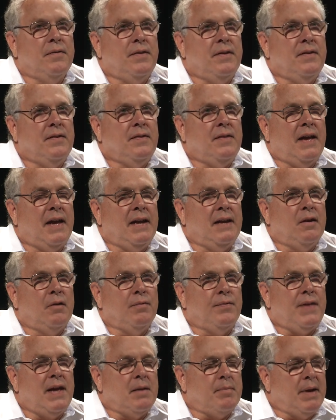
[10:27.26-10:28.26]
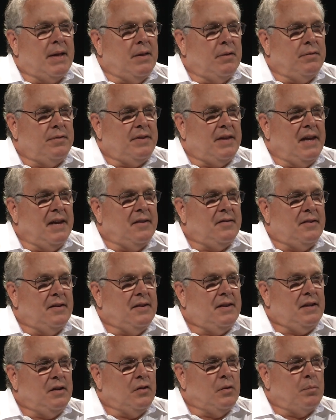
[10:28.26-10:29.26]
they don't think about those things
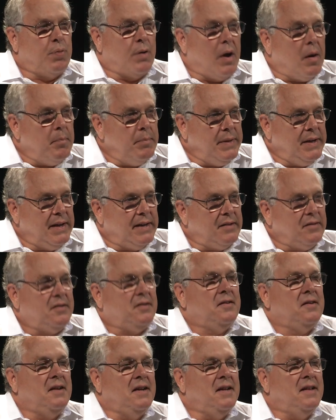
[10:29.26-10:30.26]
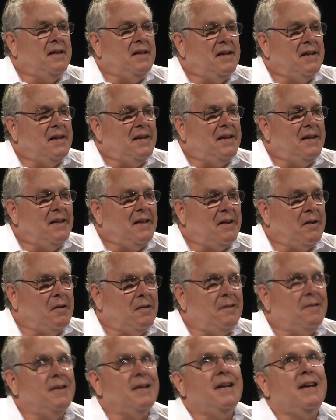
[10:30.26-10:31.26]
until the problem hits, and then they
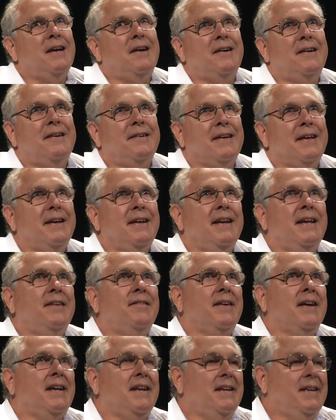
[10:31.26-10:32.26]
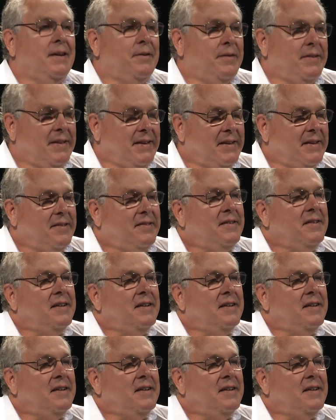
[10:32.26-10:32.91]
go, oh yeah, okay, now we got to deal with this.